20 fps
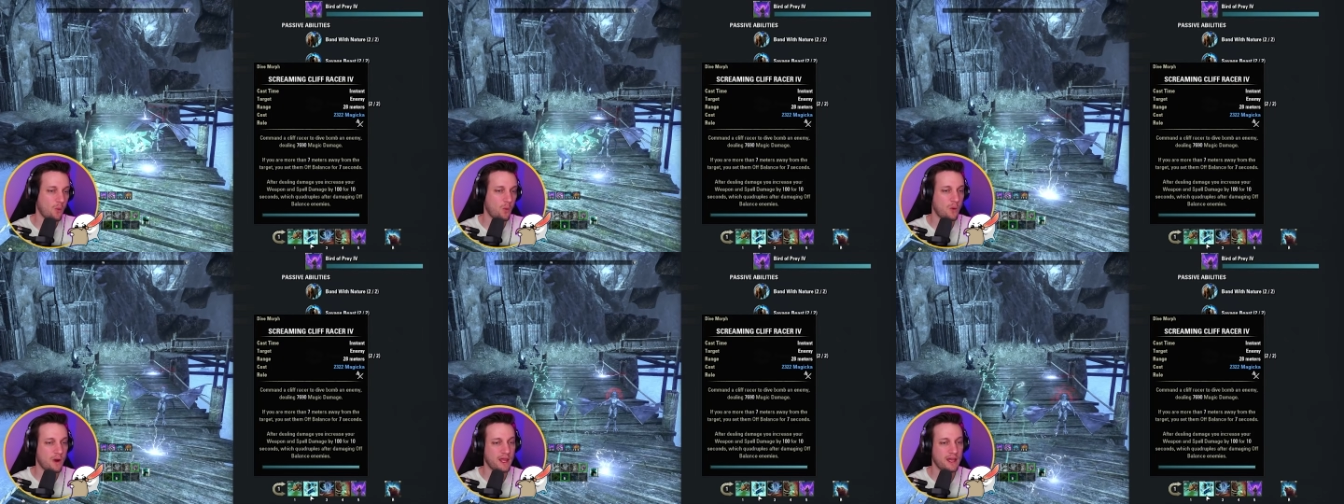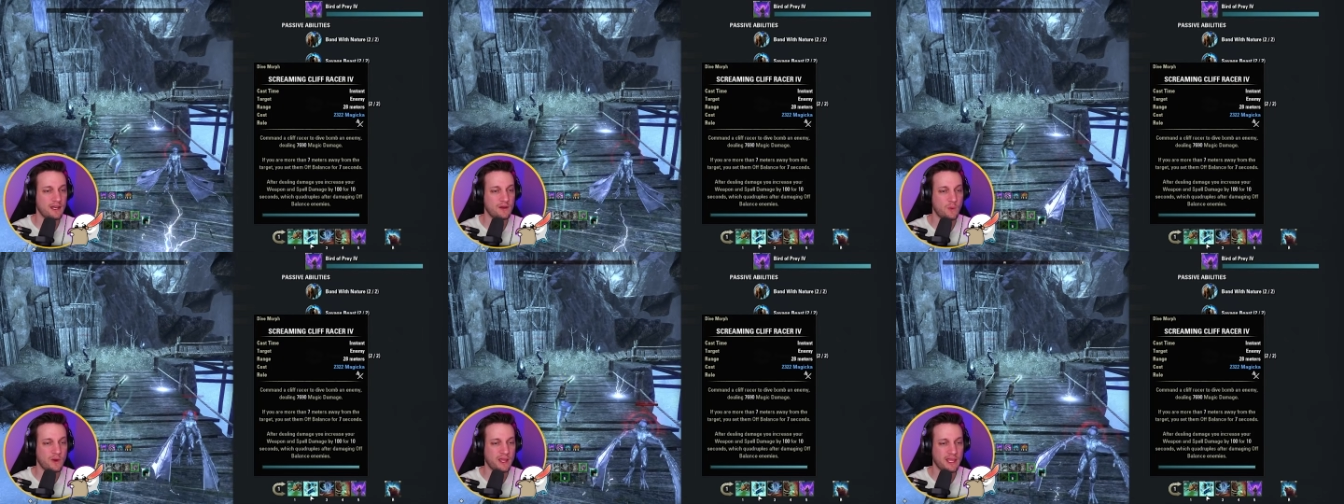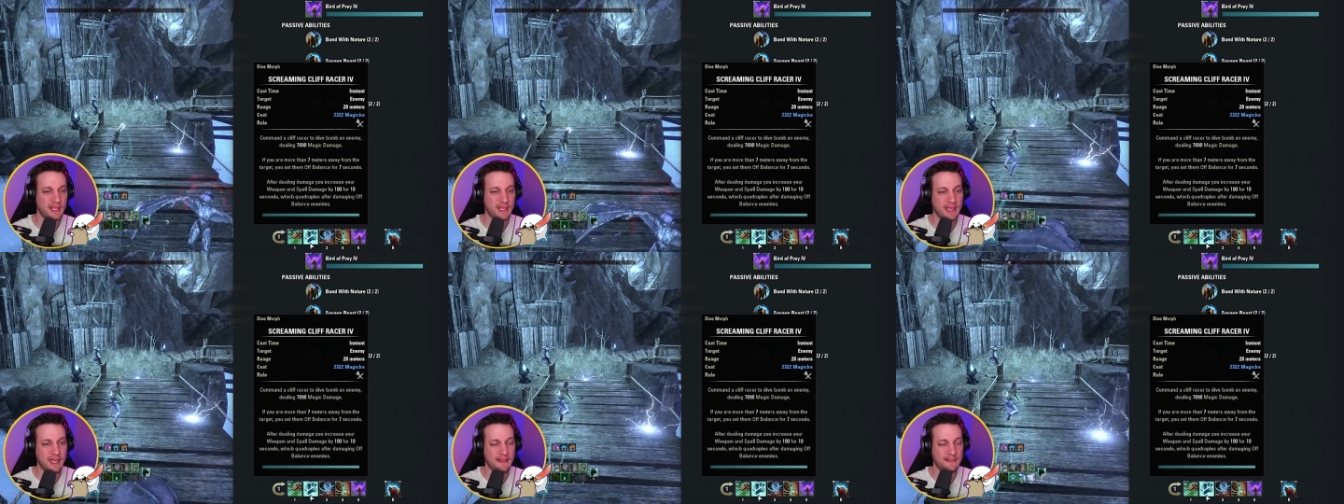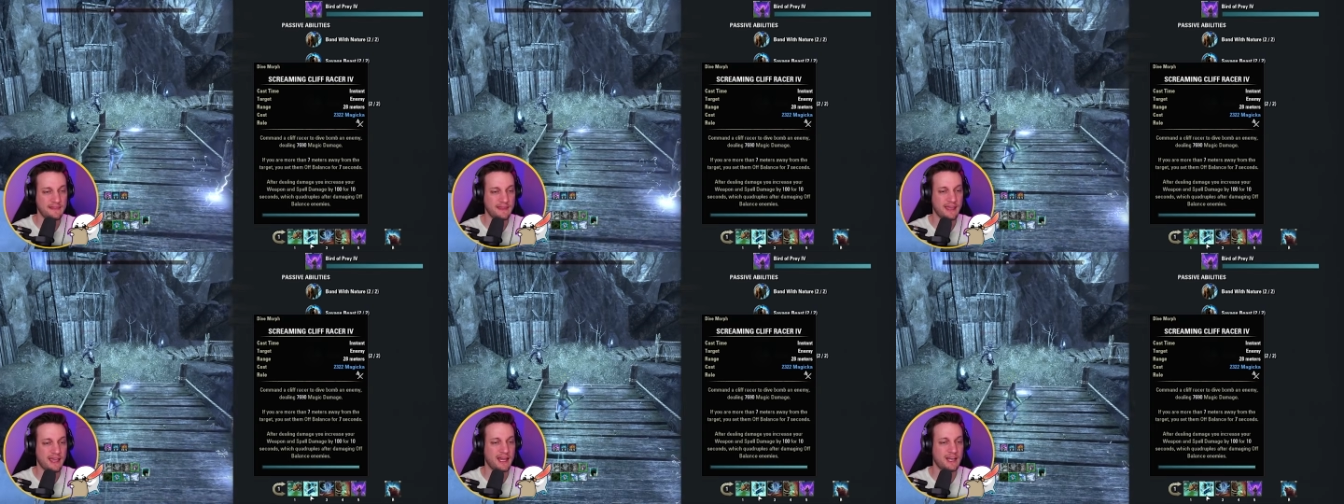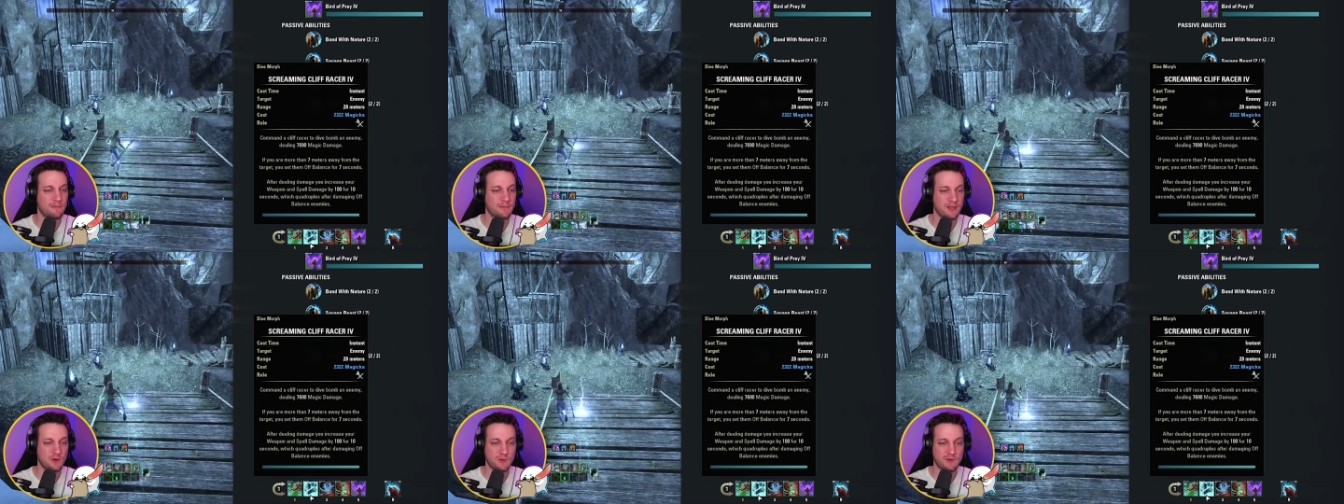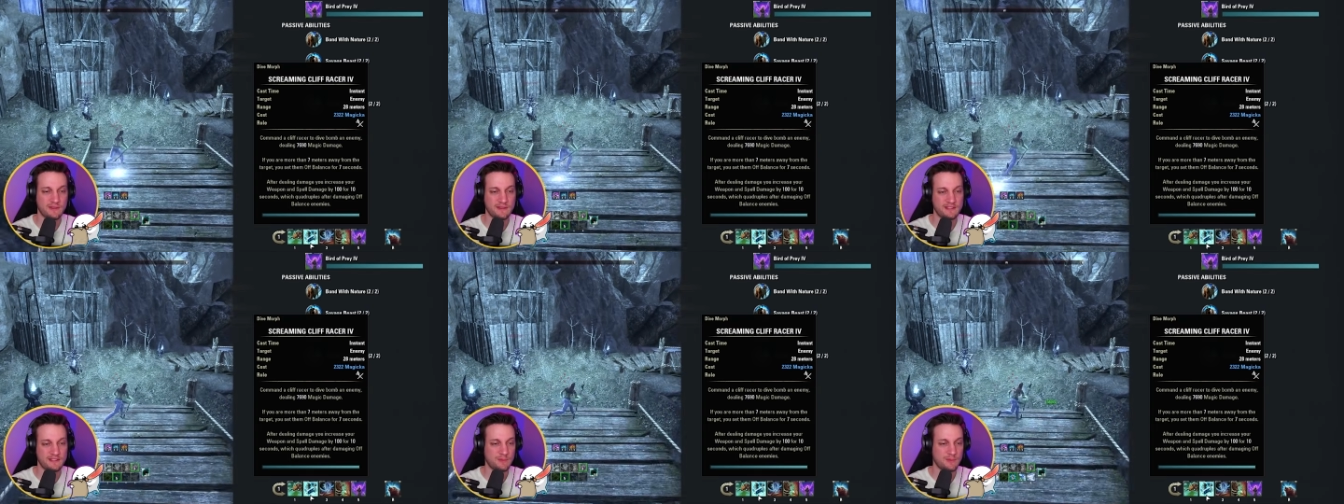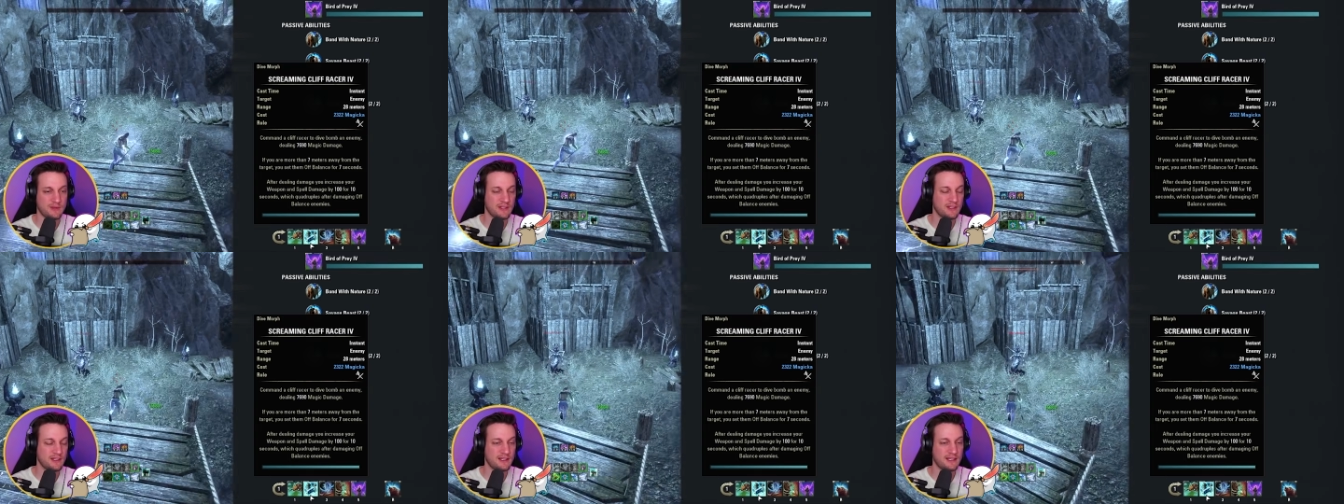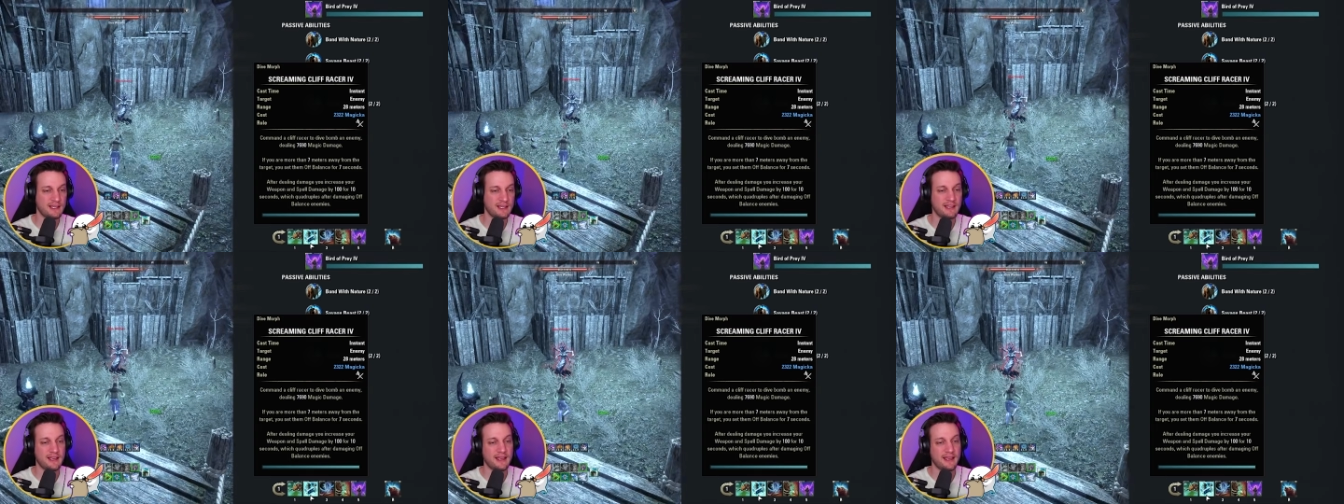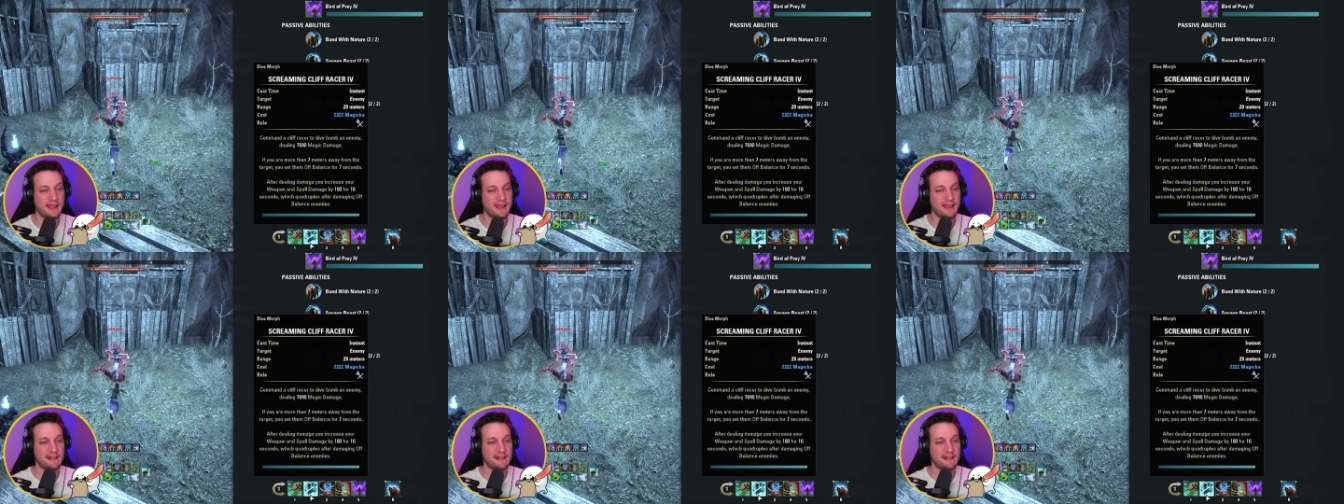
When we hit the enemy with this ability,